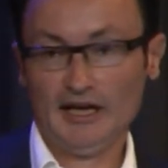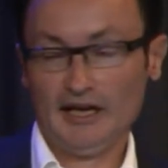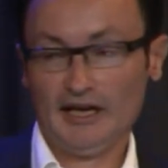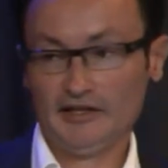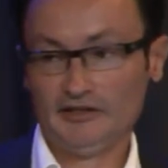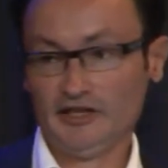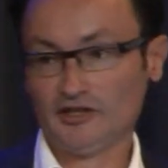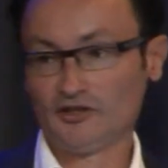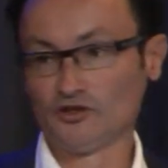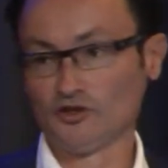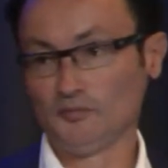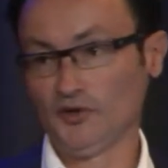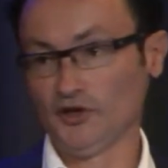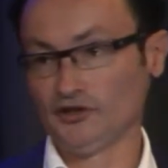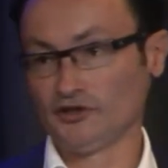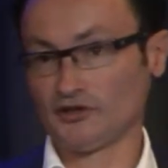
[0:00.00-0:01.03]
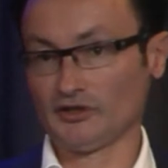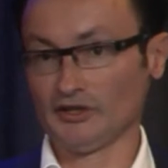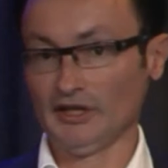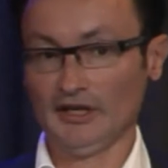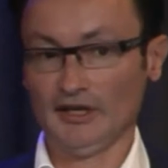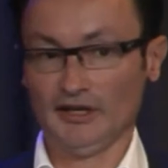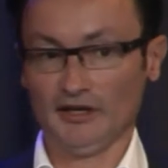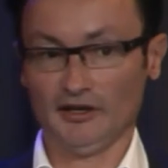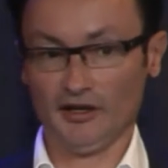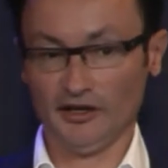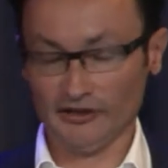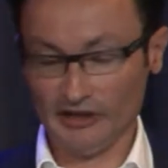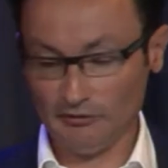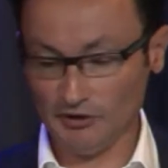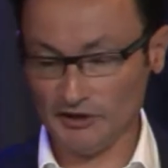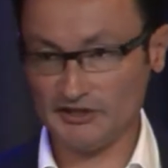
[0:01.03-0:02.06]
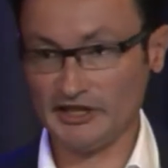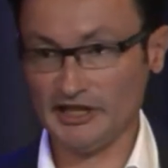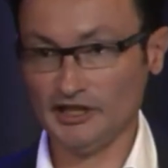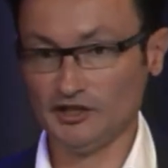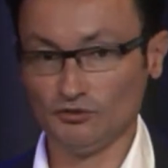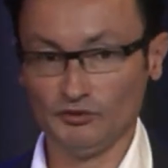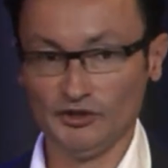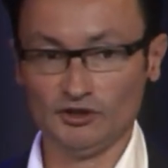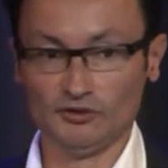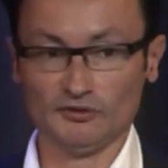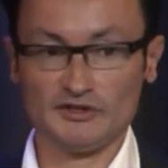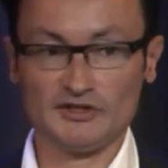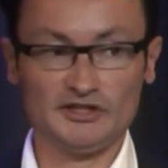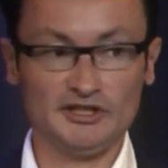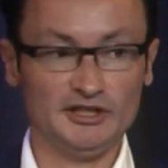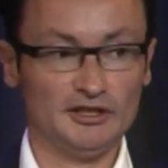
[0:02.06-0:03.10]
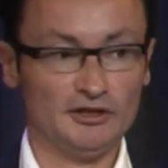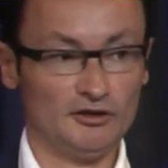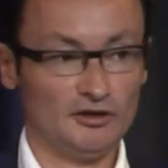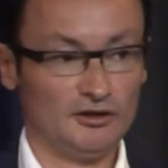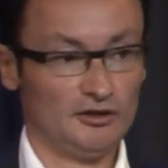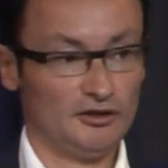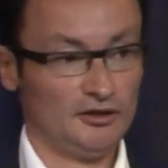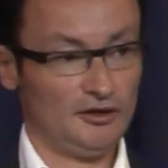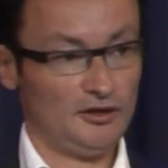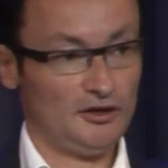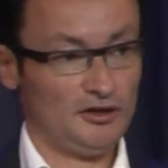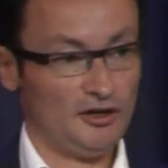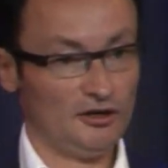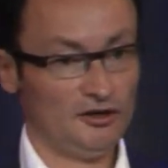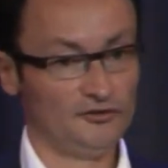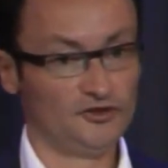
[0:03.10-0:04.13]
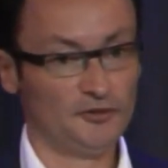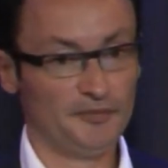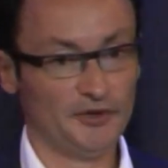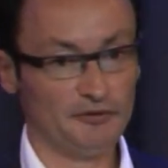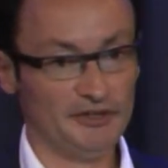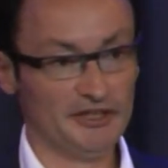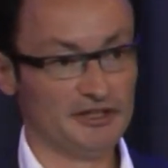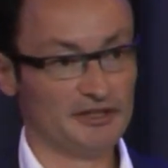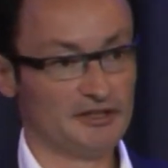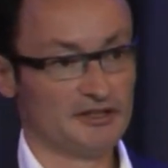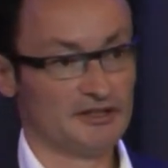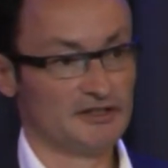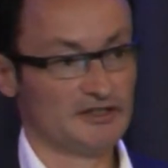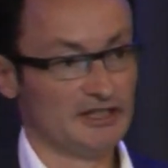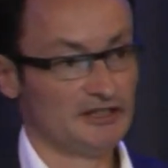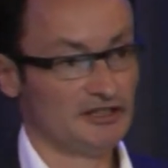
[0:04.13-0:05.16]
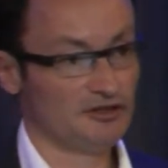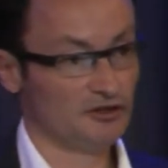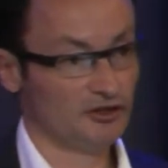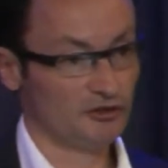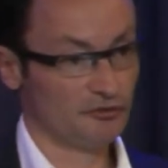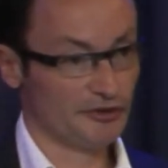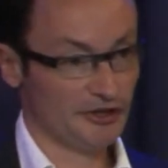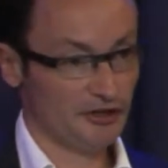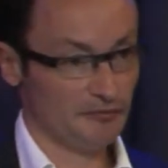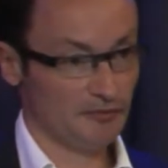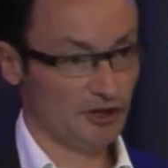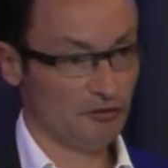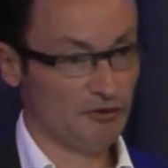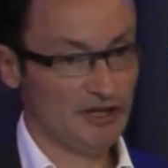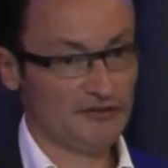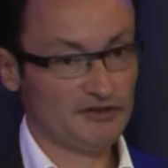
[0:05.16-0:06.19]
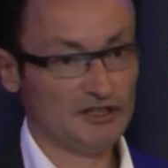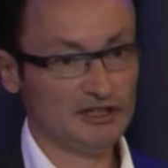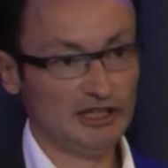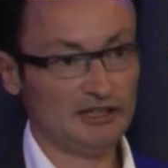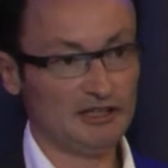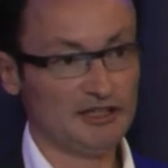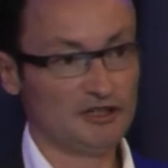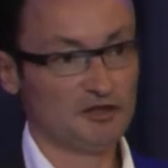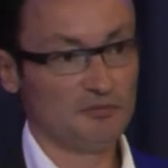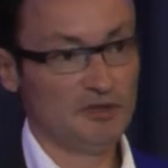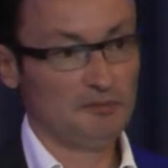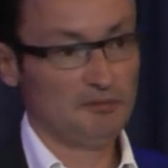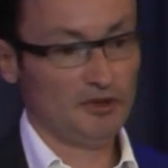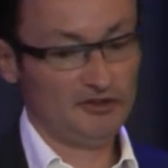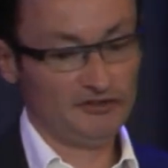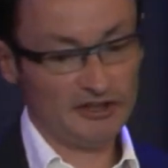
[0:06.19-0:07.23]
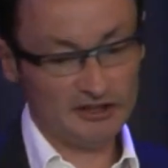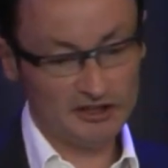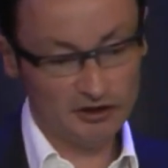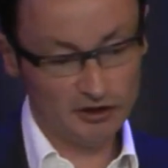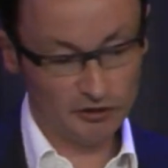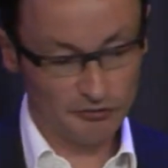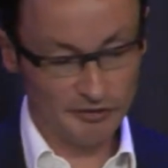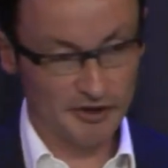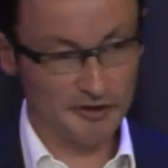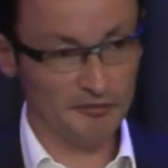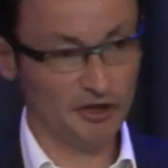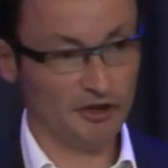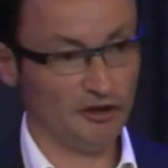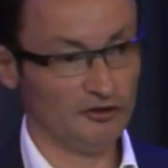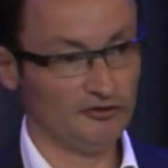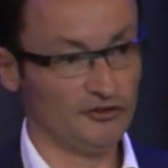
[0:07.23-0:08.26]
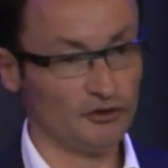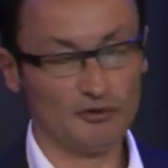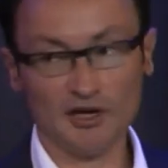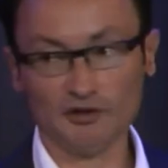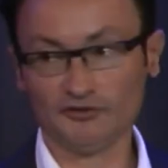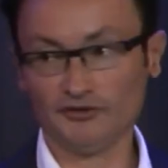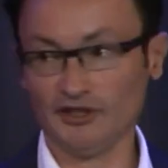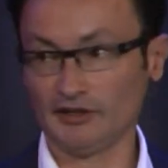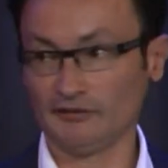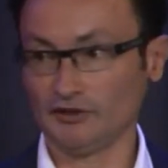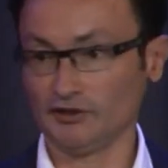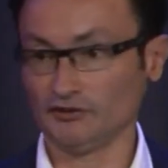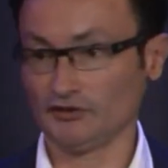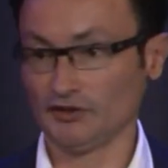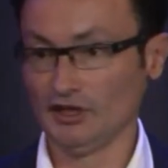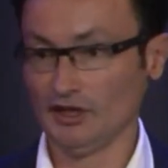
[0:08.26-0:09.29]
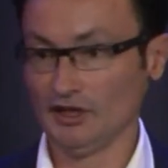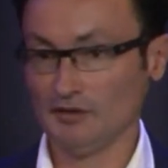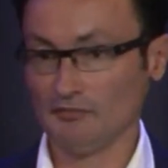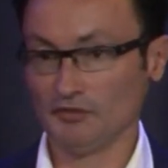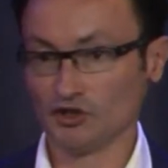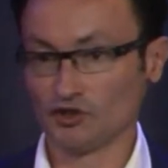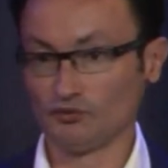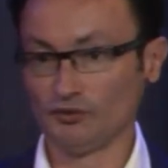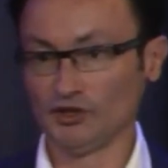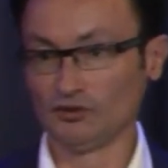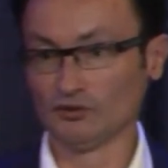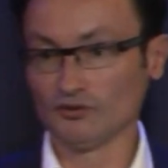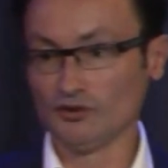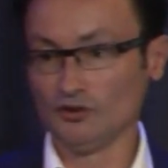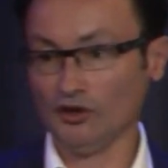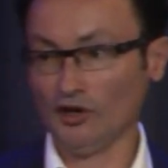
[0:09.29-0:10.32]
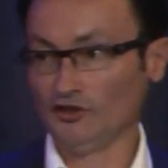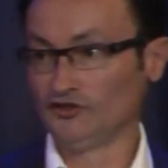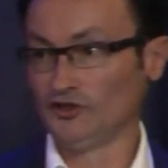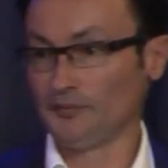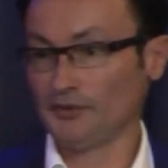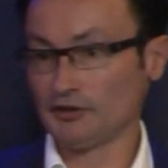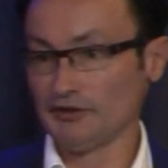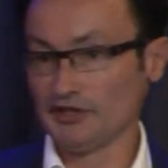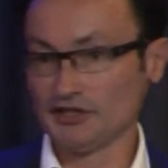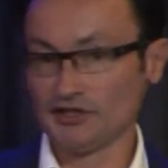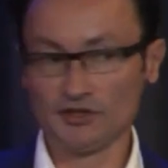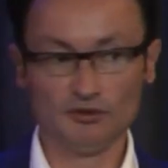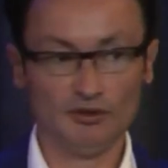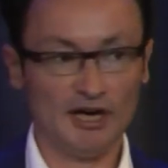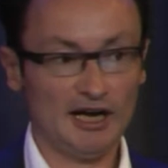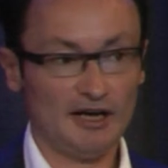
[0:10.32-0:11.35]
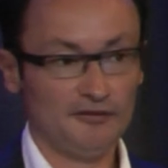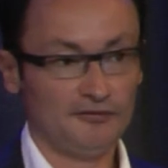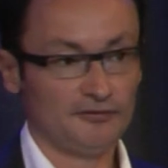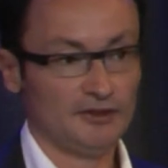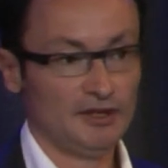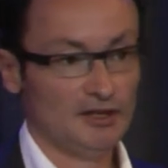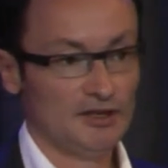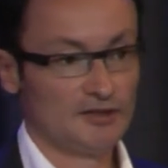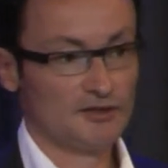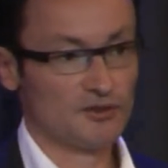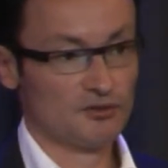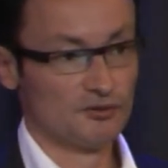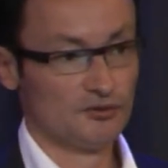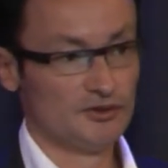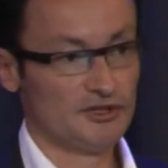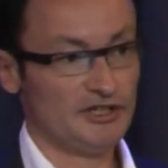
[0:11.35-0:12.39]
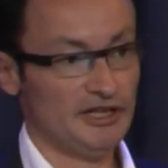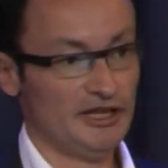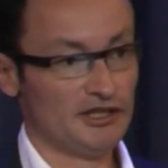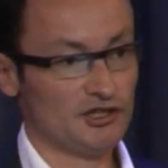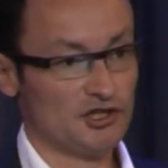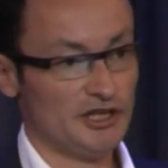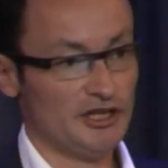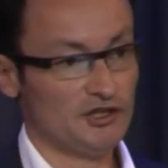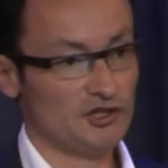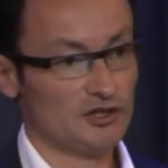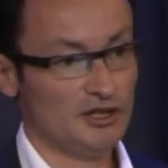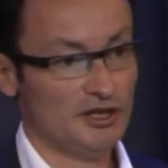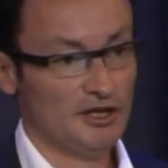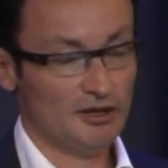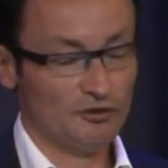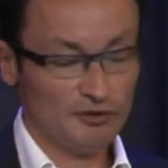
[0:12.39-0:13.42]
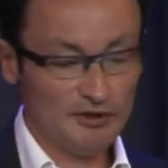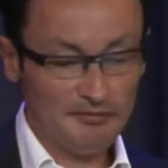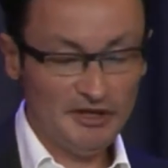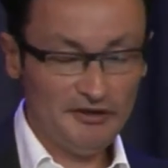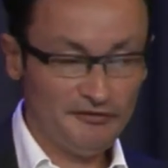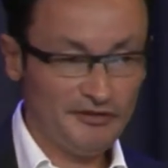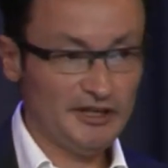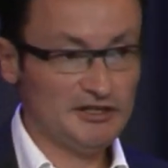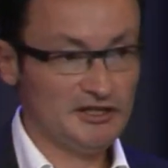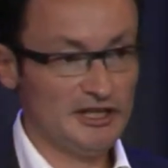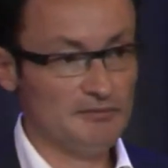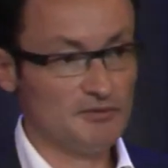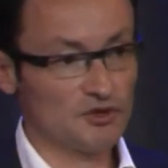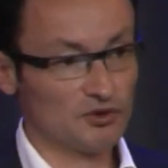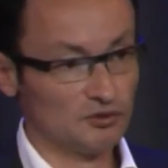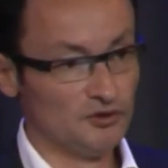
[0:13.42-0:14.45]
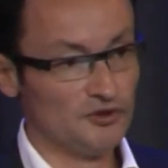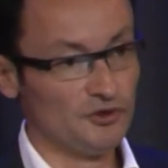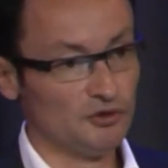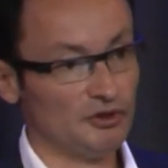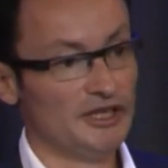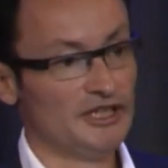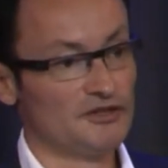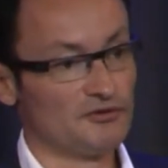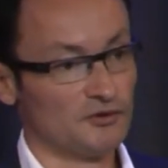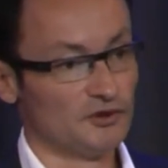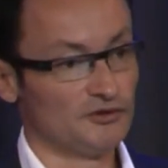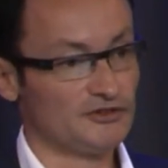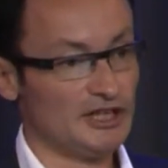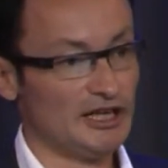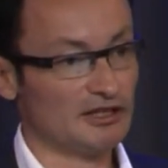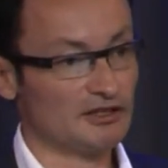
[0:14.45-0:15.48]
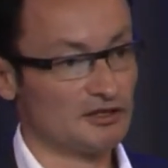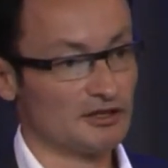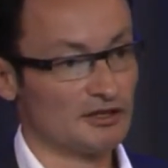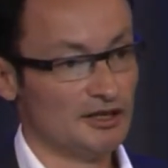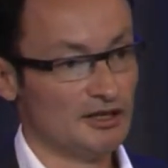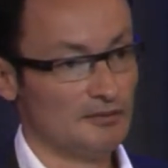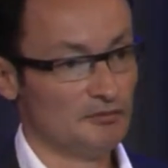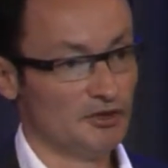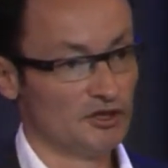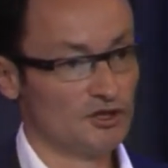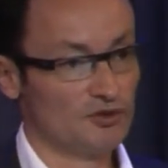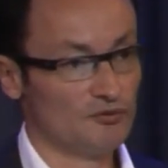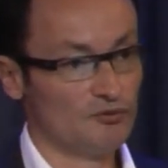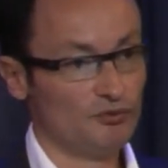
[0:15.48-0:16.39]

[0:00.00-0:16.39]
I take your point. On our side, we don't see all the pairings that did not renumber. We have seen at least the people that did not renumber on the route servers. But we don't know all the pairings you have through the exchange. We may find them through your SFlow stats, but